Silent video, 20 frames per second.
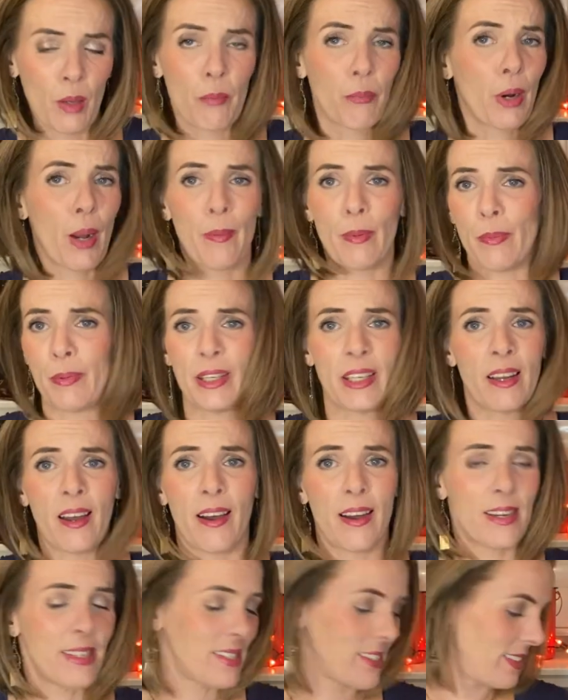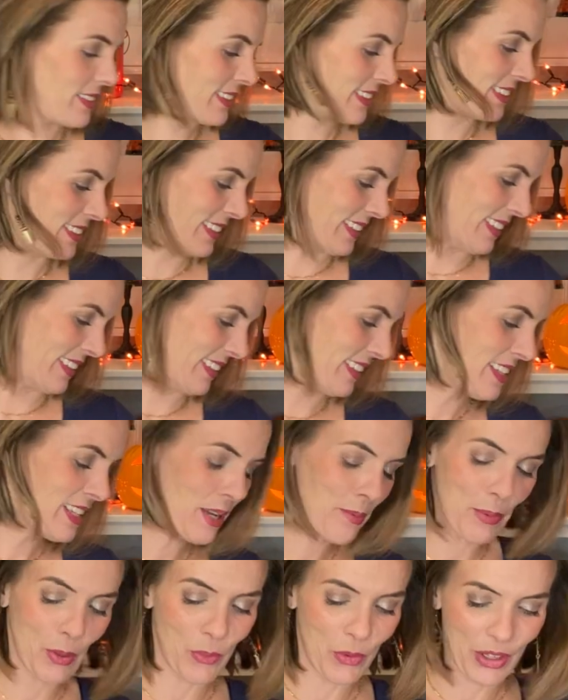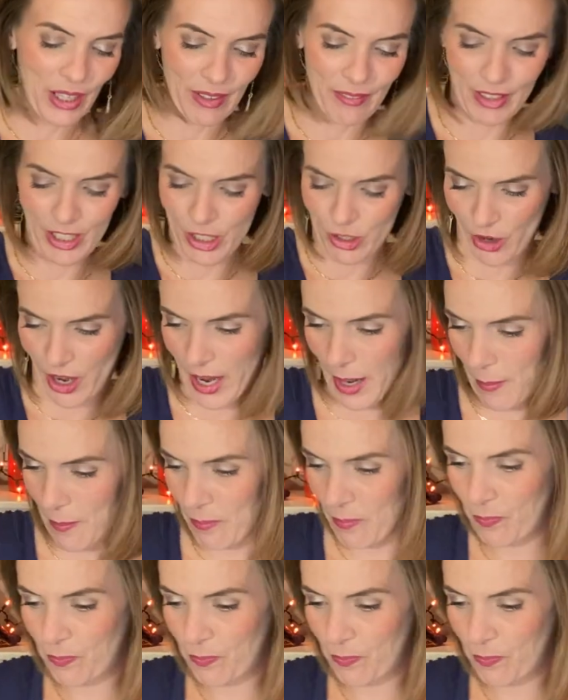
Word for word: Probably not, but we'll give it a try.